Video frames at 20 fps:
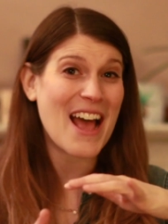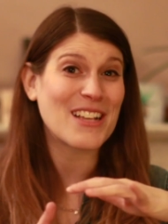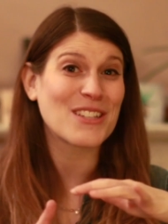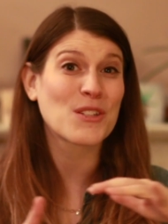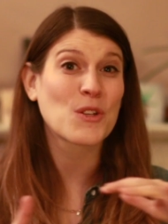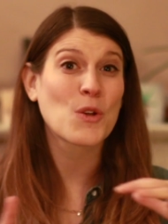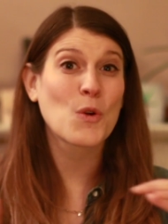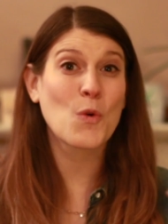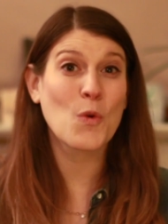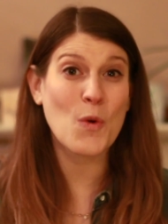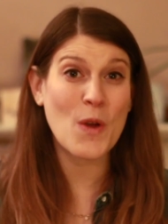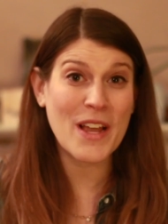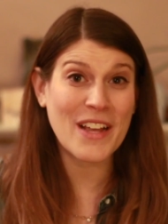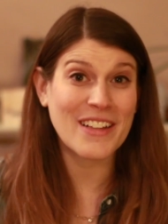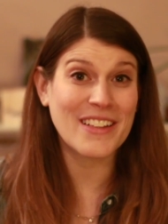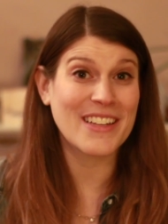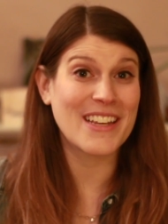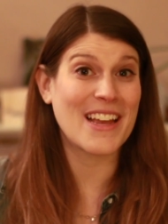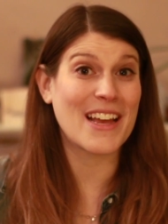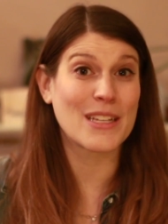as
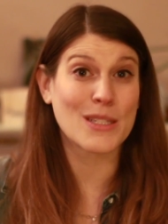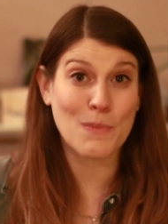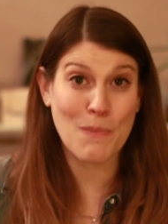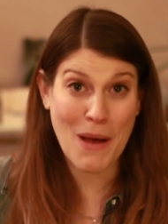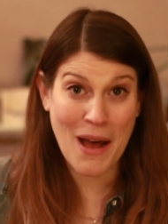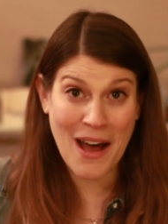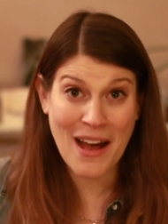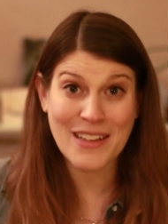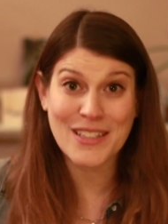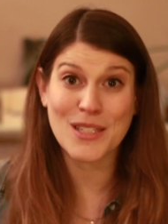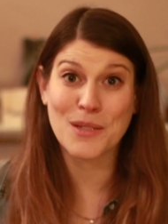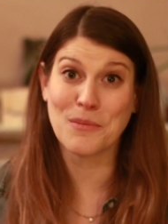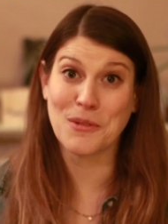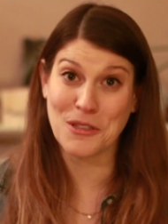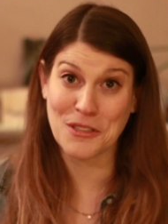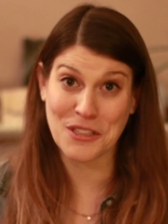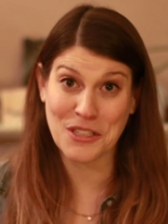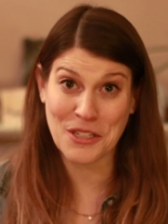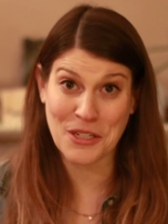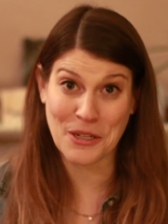quickly as
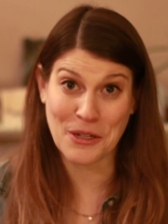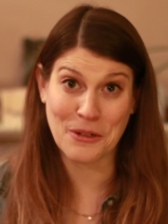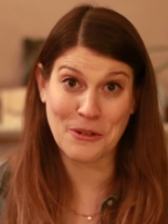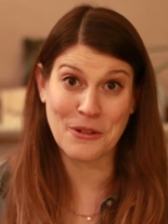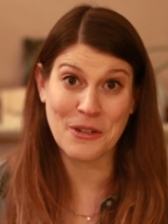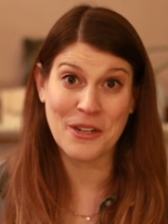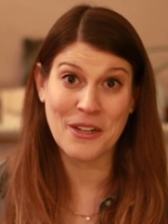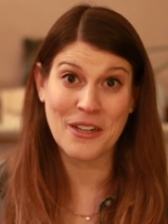possible too.